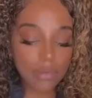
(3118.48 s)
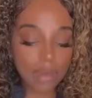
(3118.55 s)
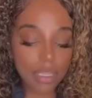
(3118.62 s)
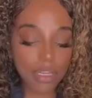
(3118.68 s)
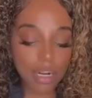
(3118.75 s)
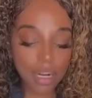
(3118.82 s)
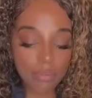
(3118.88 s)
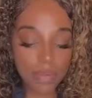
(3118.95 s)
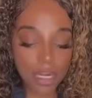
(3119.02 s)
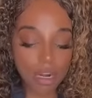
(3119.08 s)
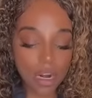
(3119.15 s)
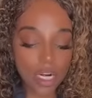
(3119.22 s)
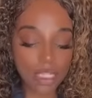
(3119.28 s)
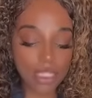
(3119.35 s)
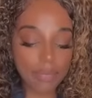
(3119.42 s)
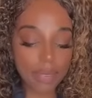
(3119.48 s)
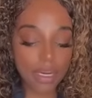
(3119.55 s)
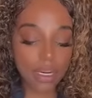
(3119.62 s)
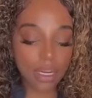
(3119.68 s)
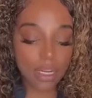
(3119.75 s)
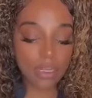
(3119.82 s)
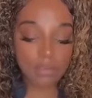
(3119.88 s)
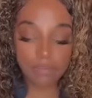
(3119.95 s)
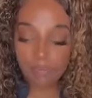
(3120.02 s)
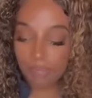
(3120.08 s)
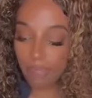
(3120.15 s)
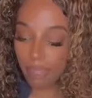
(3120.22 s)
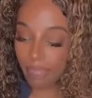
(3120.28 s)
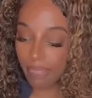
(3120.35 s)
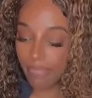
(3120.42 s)
Tell me about the Hermit card, Spirit.
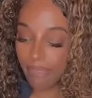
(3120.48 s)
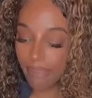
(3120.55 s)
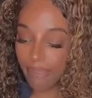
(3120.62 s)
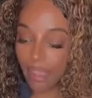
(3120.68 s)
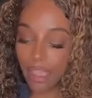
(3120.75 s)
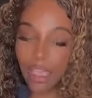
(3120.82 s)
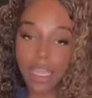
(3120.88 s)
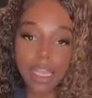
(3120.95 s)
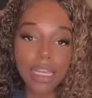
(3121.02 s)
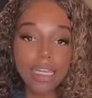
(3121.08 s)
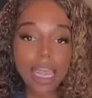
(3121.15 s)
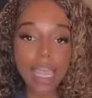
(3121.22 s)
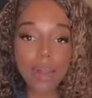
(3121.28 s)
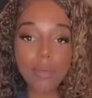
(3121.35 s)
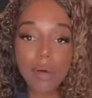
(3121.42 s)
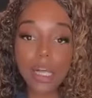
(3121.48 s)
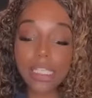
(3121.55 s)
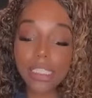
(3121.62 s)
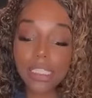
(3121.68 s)
Knight of